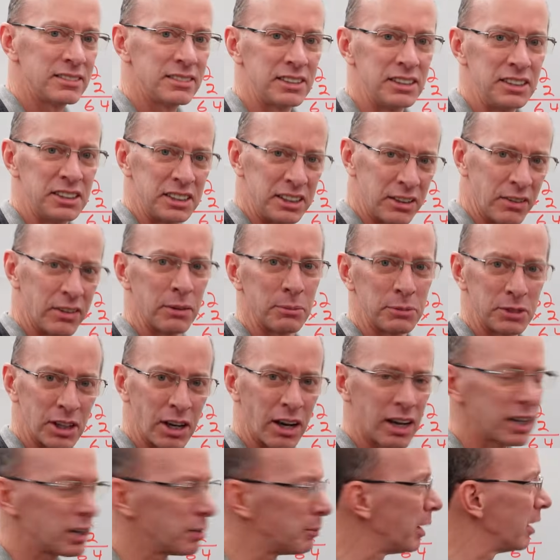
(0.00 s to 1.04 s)
Do you see what I'm
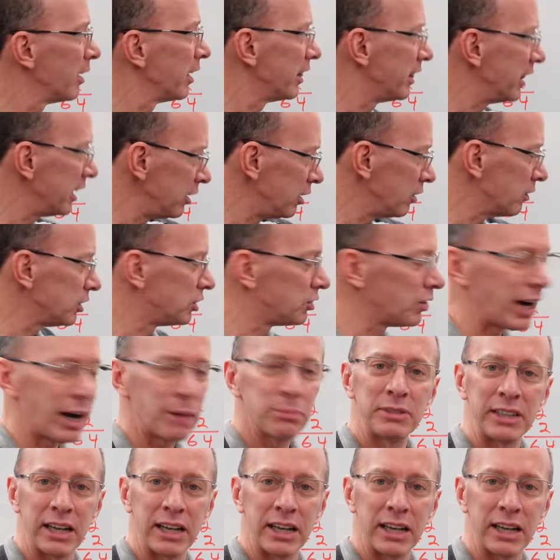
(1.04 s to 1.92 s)
talking about? And then you would drop